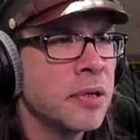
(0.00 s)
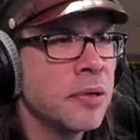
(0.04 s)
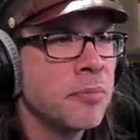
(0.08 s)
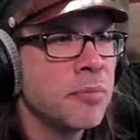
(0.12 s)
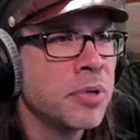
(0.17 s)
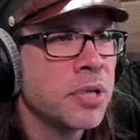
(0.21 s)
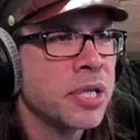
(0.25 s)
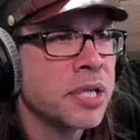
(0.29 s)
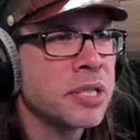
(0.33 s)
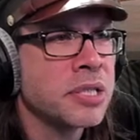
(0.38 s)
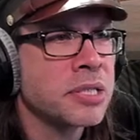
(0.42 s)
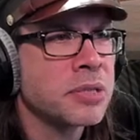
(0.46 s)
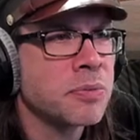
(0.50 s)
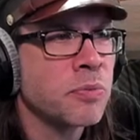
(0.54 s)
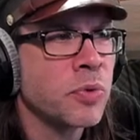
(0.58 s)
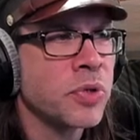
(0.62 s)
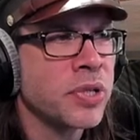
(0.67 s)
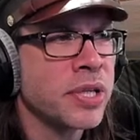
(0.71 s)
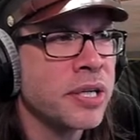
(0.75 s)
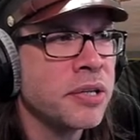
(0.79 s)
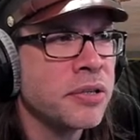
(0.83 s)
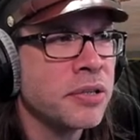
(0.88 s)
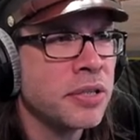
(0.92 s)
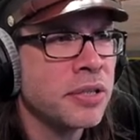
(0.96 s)
Because
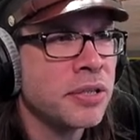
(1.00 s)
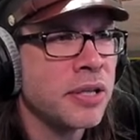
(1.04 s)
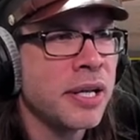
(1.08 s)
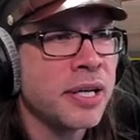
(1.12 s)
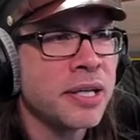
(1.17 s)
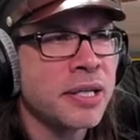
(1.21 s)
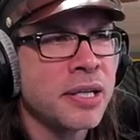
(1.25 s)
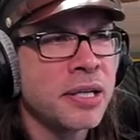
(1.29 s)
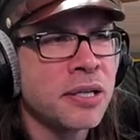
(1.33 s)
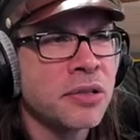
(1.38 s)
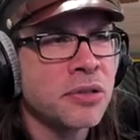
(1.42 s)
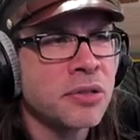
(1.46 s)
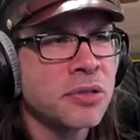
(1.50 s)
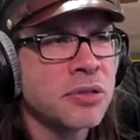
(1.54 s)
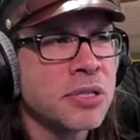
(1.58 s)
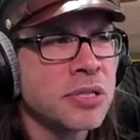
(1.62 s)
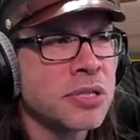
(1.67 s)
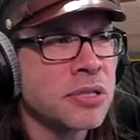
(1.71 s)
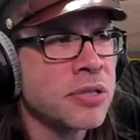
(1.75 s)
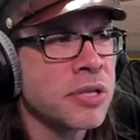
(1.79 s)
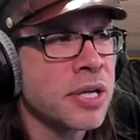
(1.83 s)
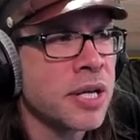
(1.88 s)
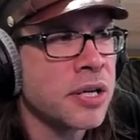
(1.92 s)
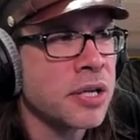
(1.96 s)
without unlocking those,
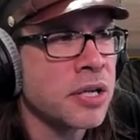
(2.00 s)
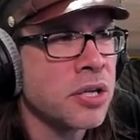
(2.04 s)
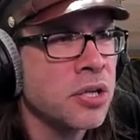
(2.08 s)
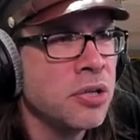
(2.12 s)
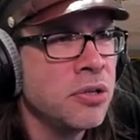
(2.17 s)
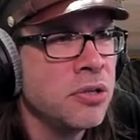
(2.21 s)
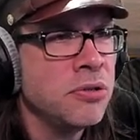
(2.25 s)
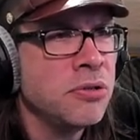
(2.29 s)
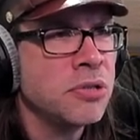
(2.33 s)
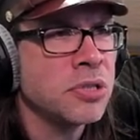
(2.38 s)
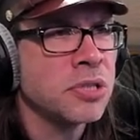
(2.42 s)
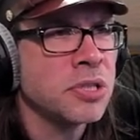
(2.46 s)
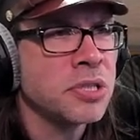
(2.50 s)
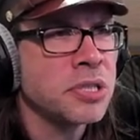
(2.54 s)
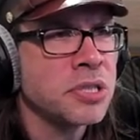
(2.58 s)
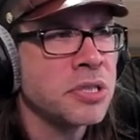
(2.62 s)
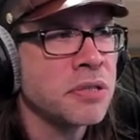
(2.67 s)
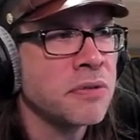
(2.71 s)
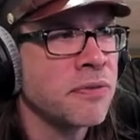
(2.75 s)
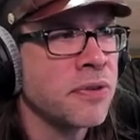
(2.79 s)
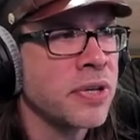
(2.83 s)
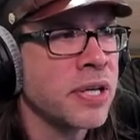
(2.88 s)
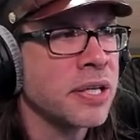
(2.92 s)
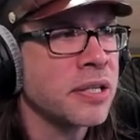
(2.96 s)
you're at a huge
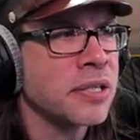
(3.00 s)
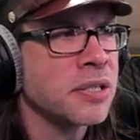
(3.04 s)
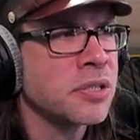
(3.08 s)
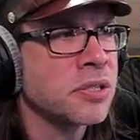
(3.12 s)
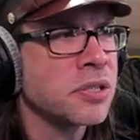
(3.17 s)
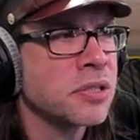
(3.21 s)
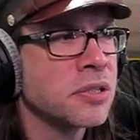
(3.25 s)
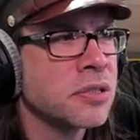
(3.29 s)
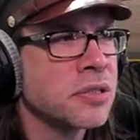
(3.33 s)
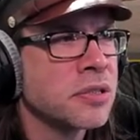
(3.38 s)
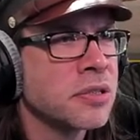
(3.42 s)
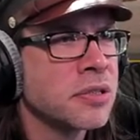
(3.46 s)
disadvantage.